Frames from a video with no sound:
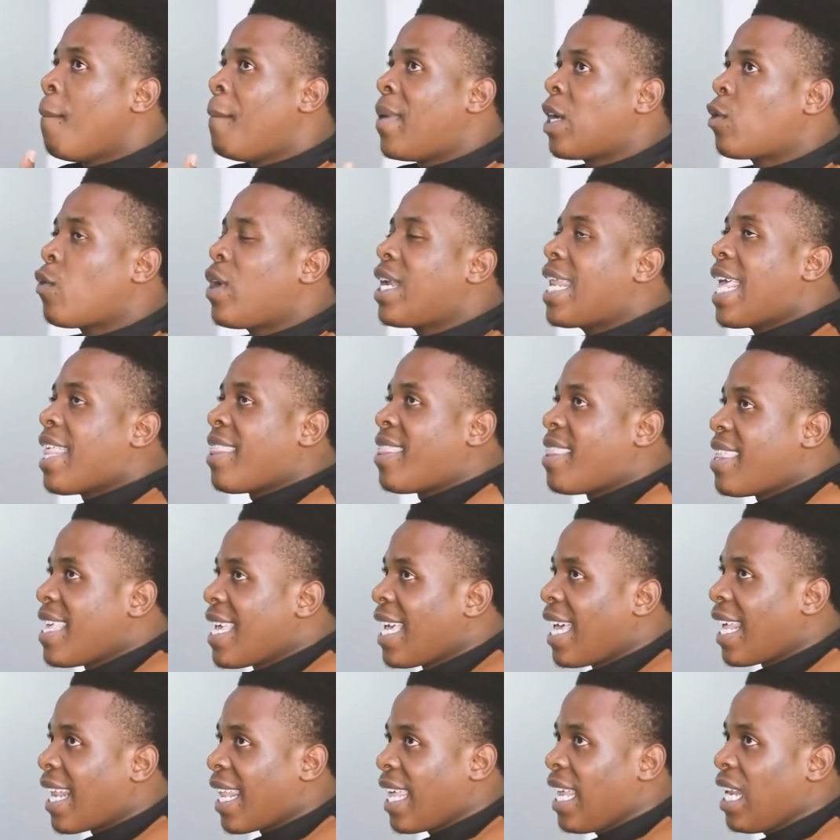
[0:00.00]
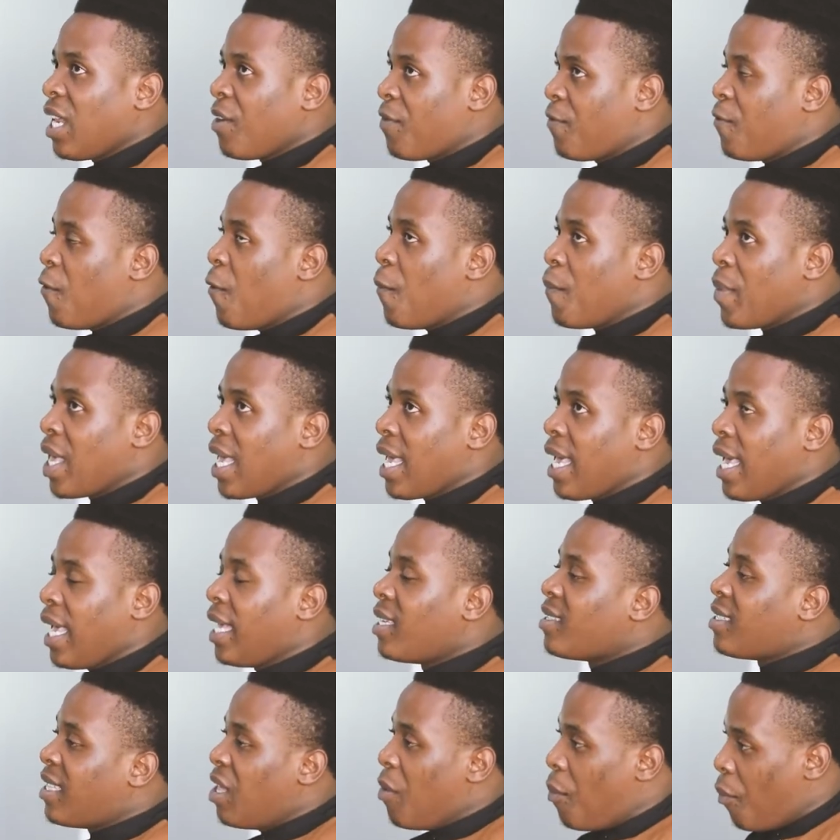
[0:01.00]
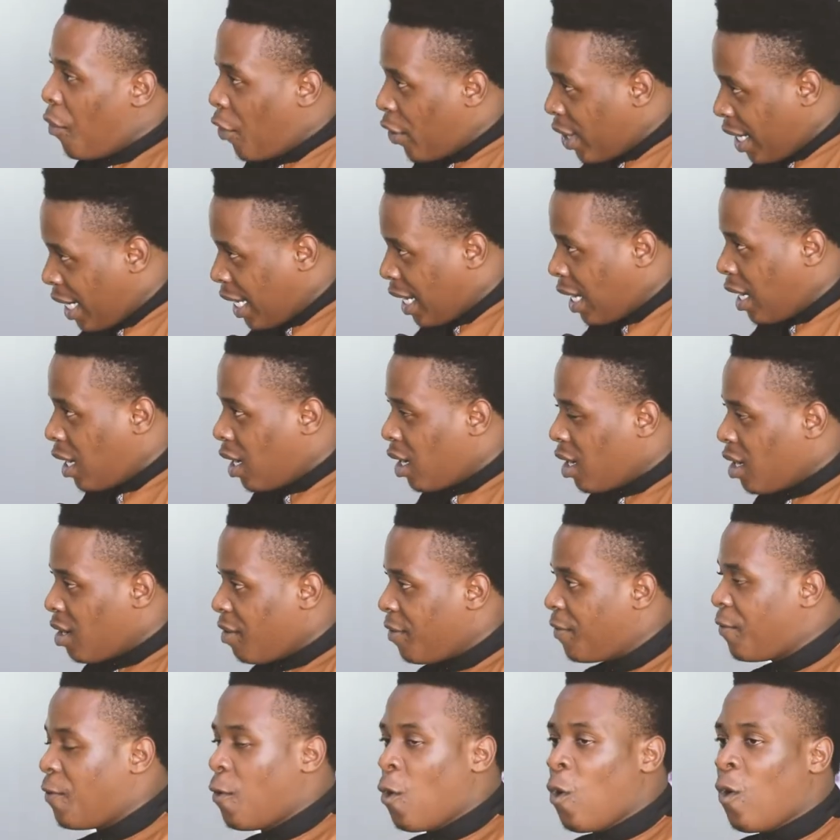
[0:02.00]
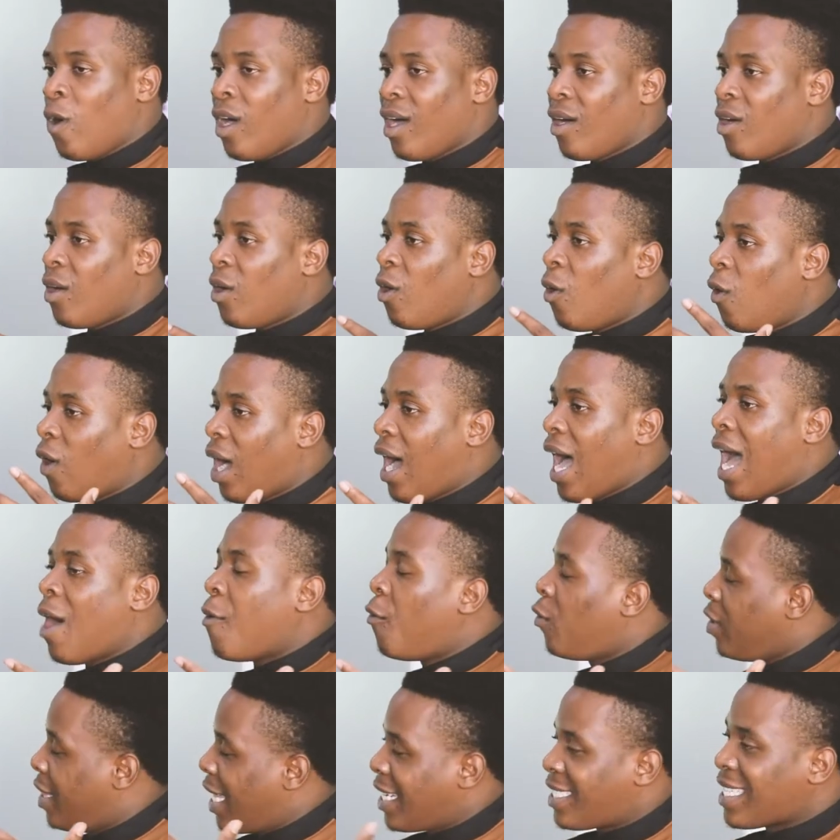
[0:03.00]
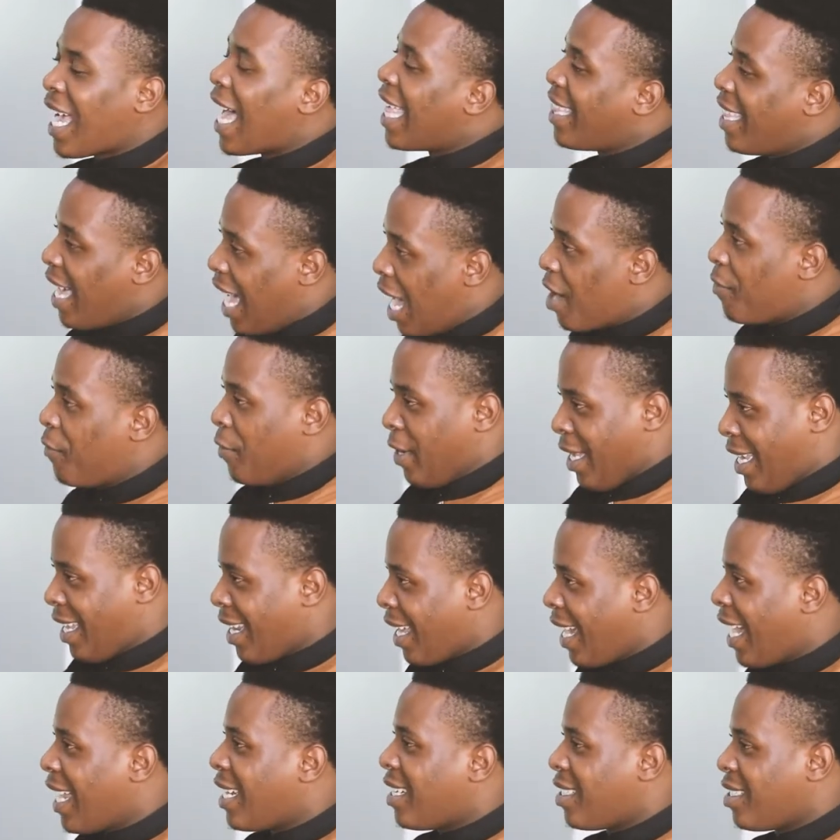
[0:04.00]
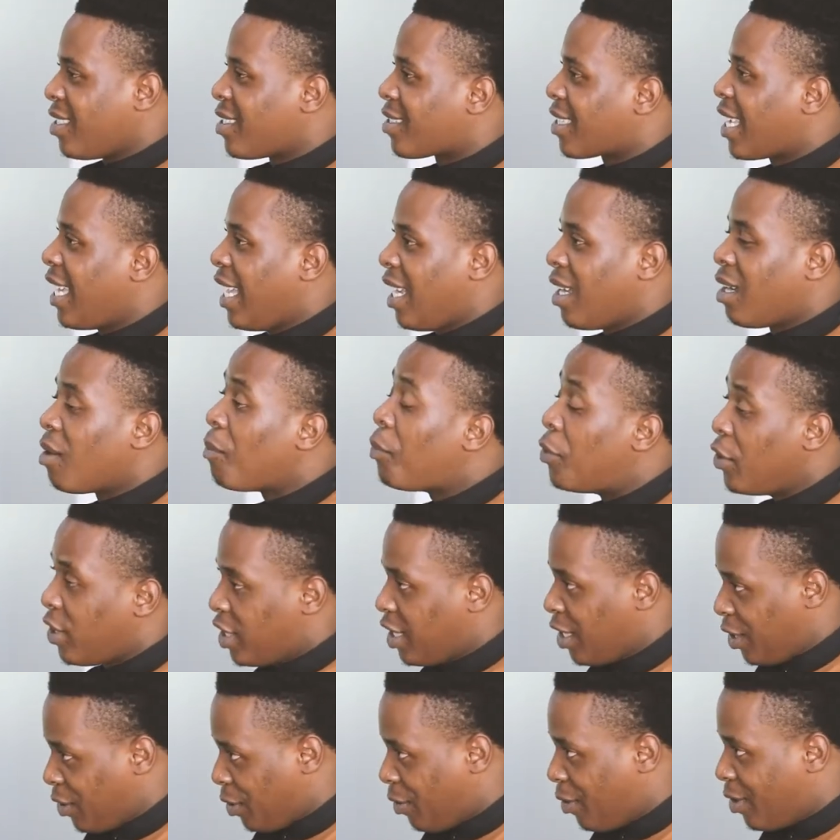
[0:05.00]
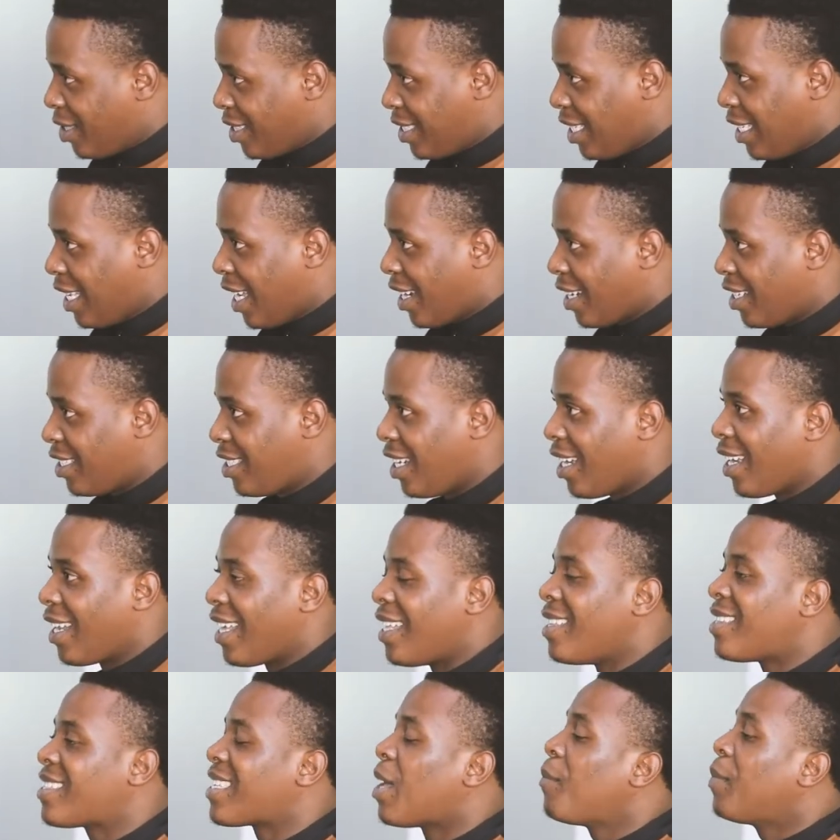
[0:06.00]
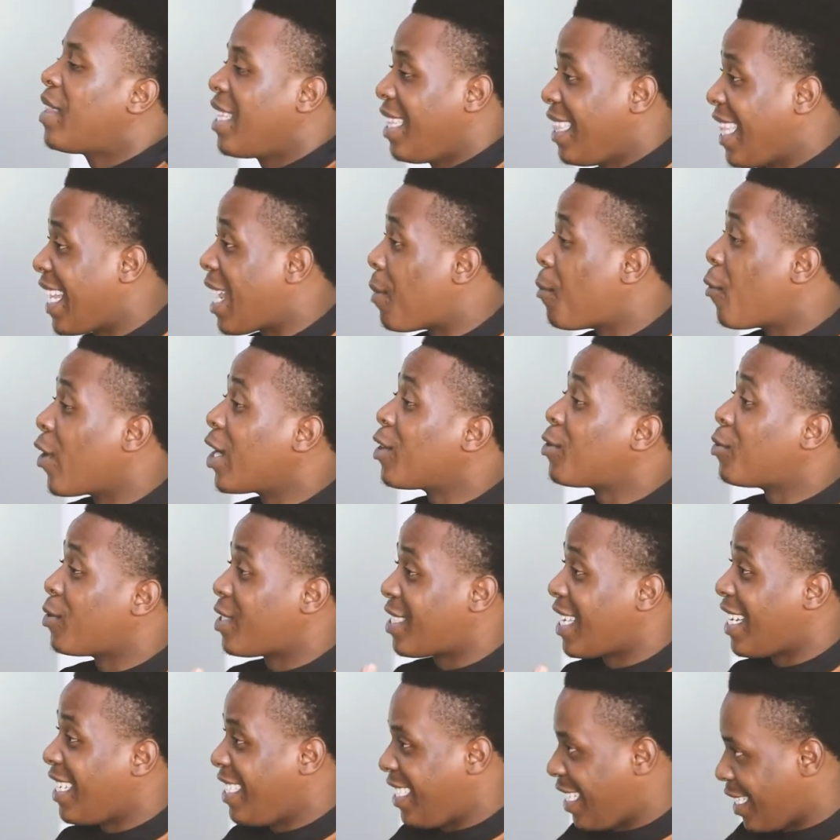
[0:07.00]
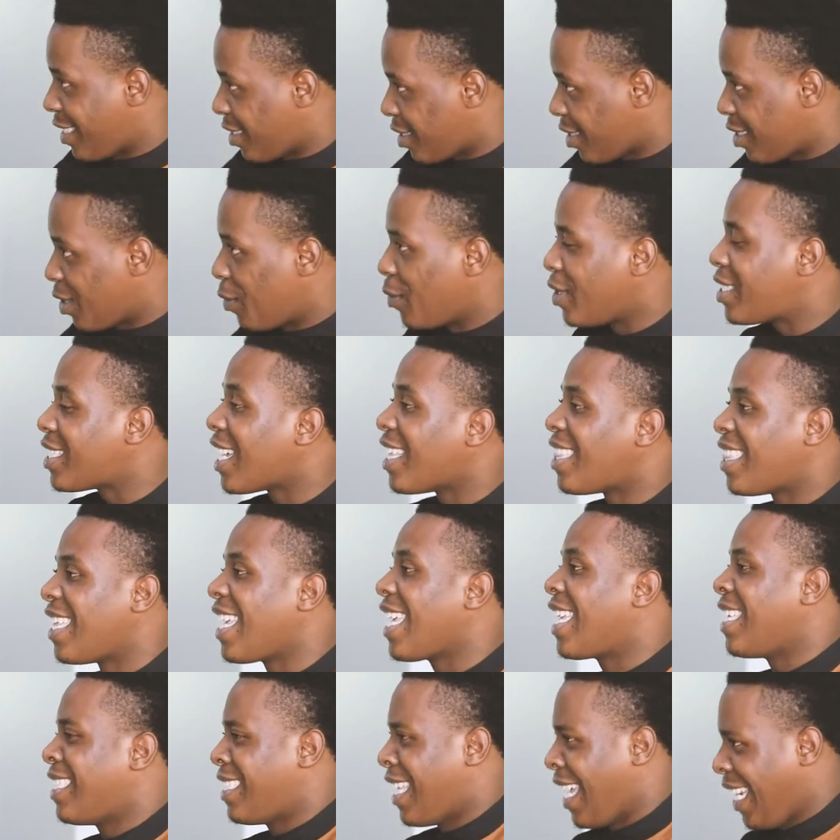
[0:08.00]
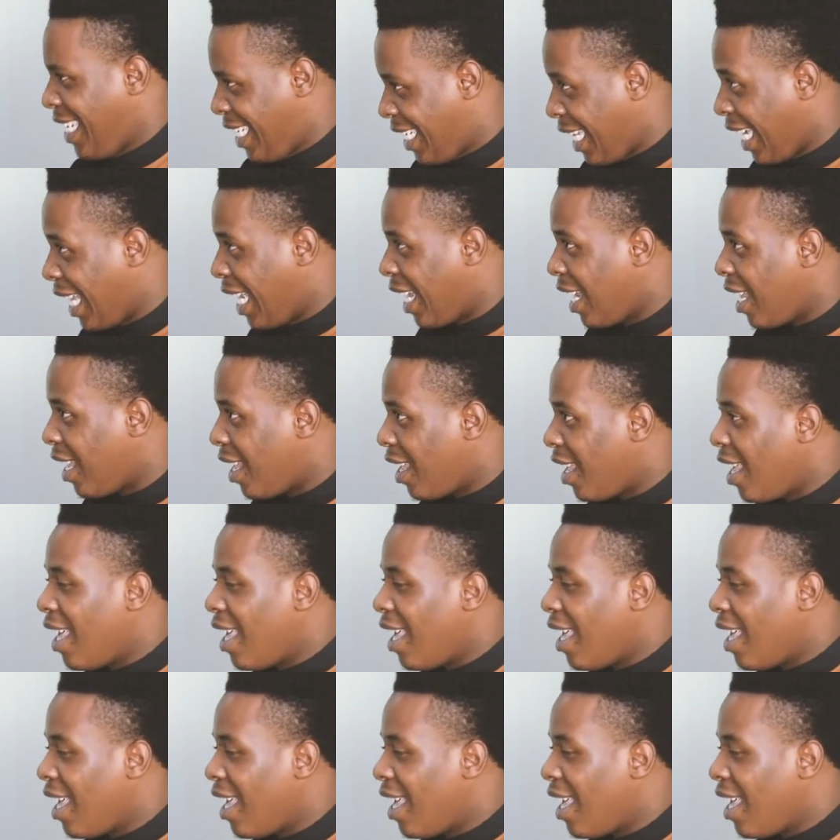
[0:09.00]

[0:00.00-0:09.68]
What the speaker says: But what I think really for me is the model for that other African countries can put into consideration. It's something that I'm going to suggest, which I think is ideal.